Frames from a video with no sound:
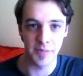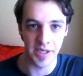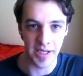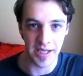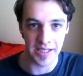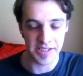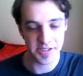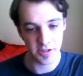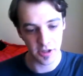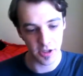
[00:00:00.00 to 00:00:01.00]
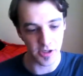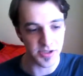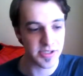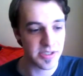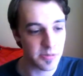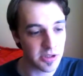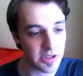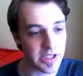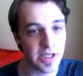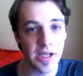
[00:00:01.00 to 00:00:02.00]
Monday, it is closed.
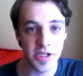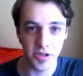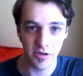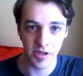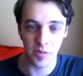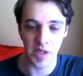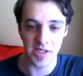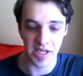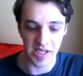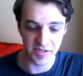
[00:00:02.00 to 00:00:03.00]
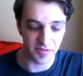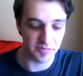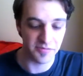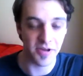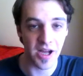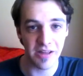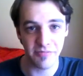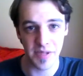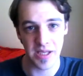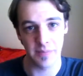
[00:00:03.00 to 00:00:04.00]
Similarly, during the weekdays, from
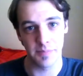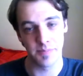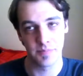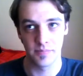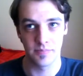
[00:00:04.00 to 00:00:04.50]
5 p.m.